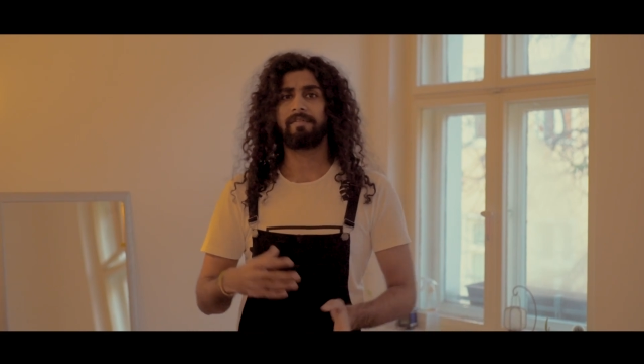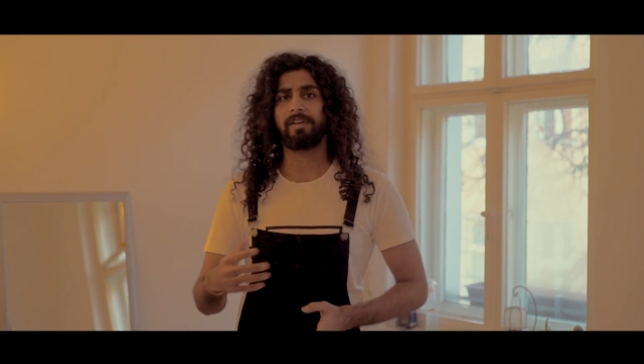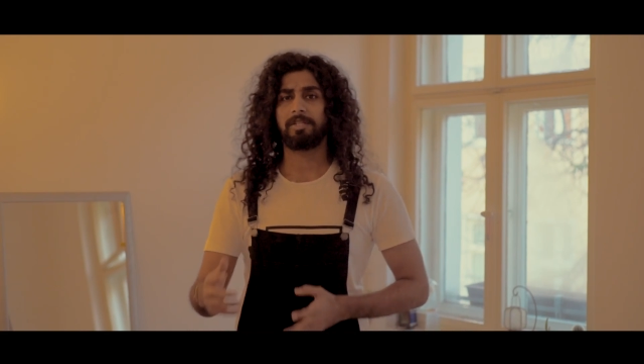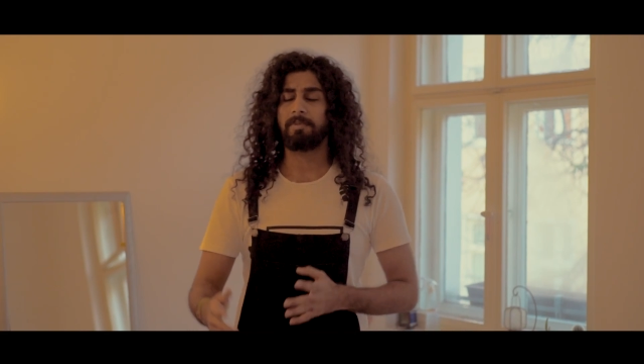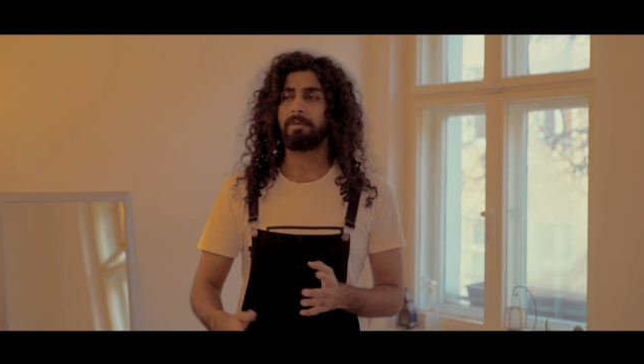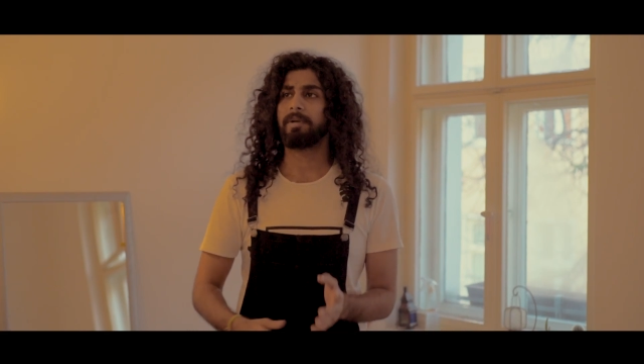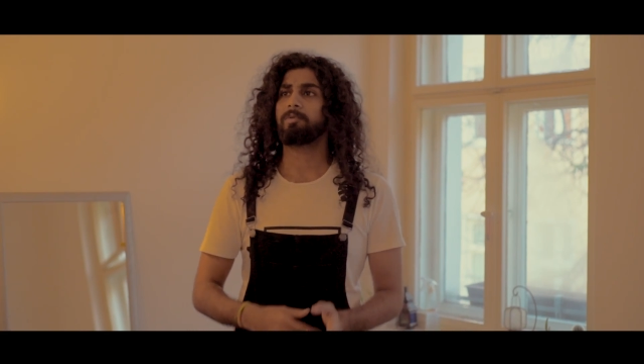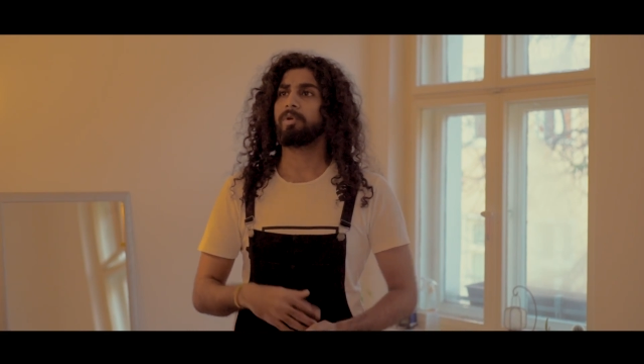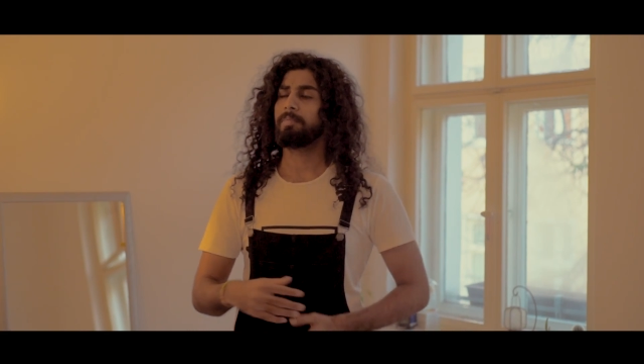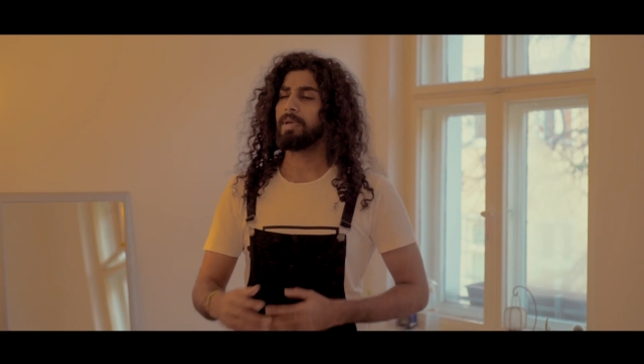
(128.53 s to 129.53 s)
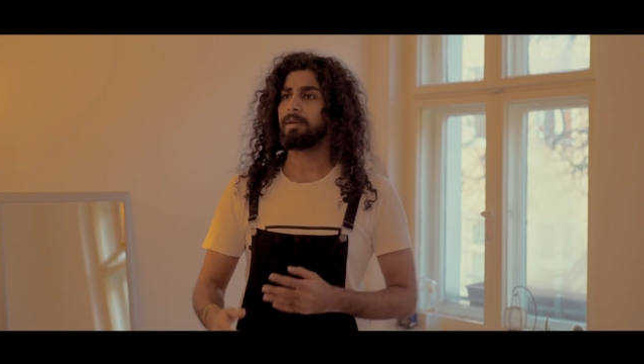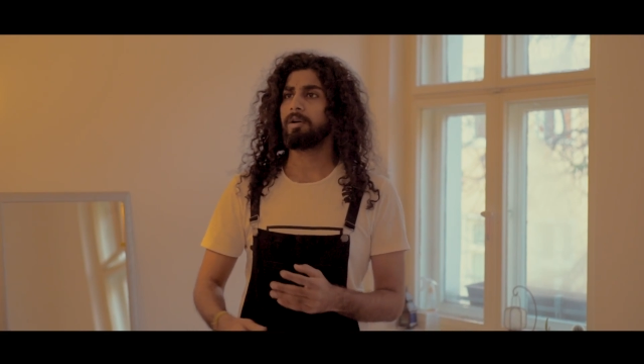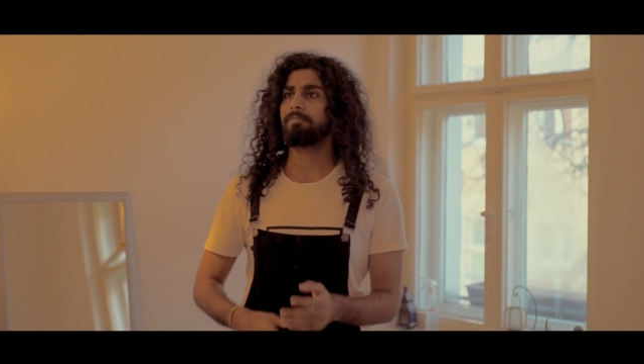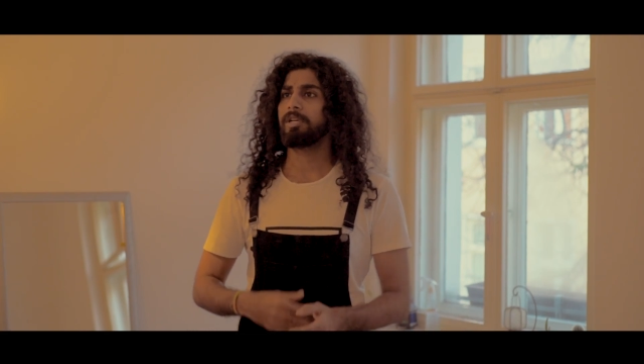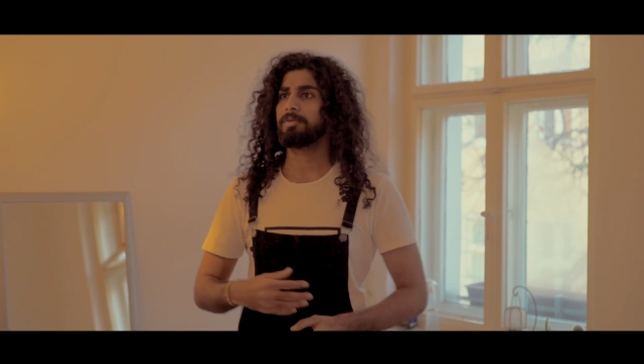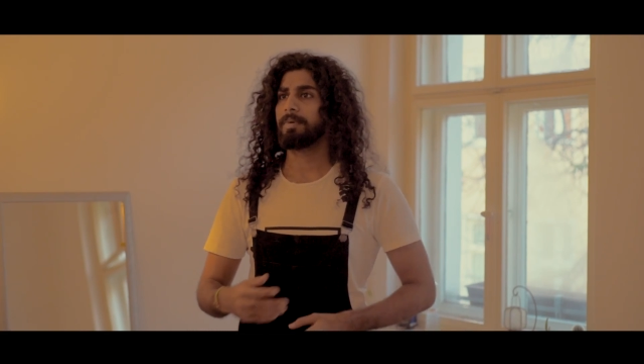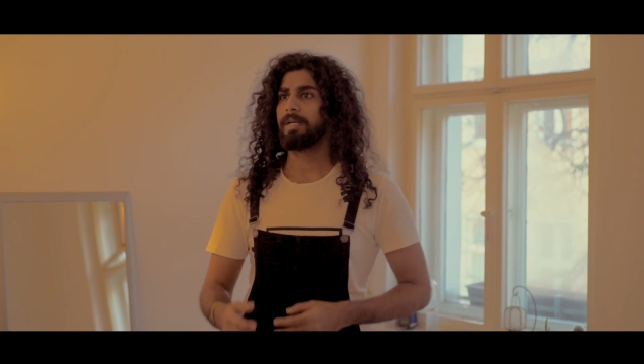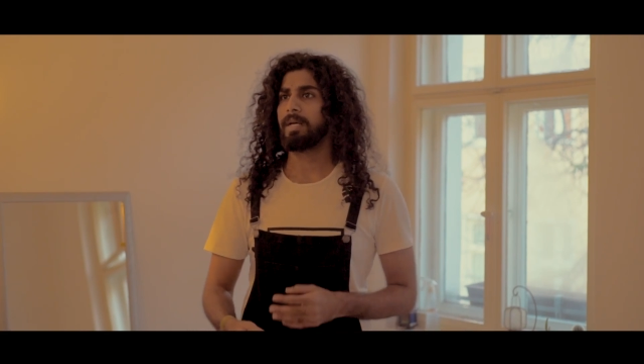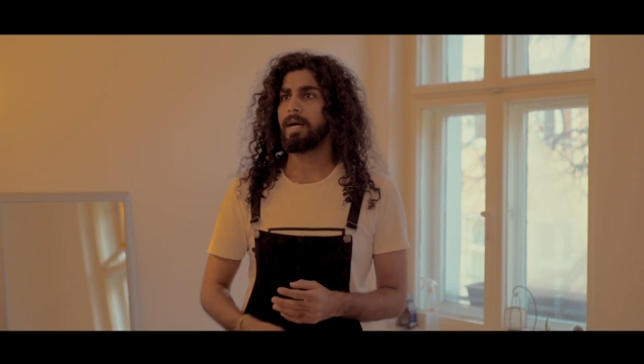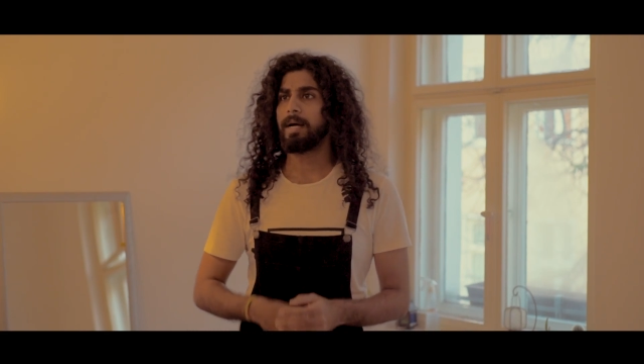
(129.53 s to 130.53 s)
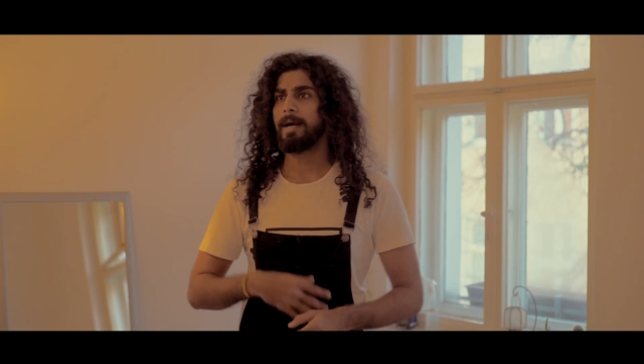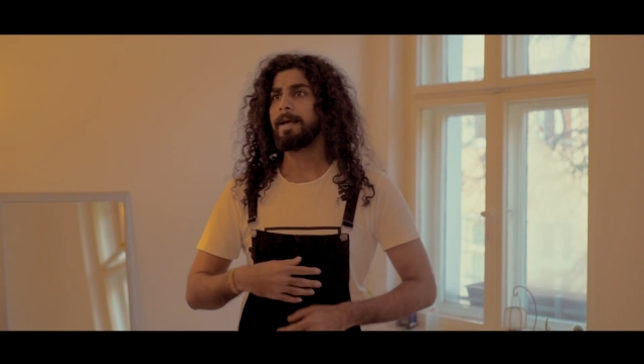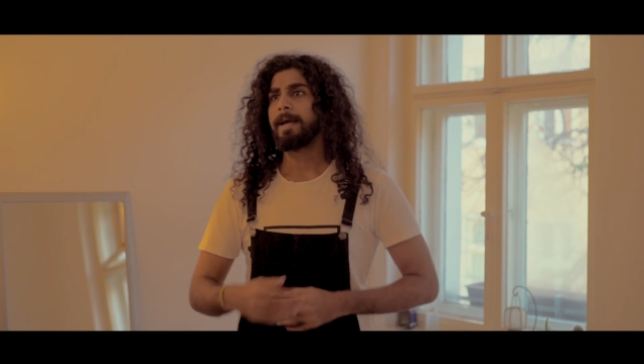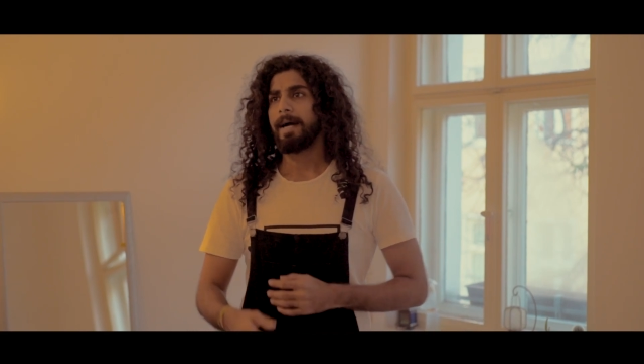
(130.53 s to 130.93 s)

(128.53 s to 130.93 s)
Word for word: of experiment with being homeless, but uh,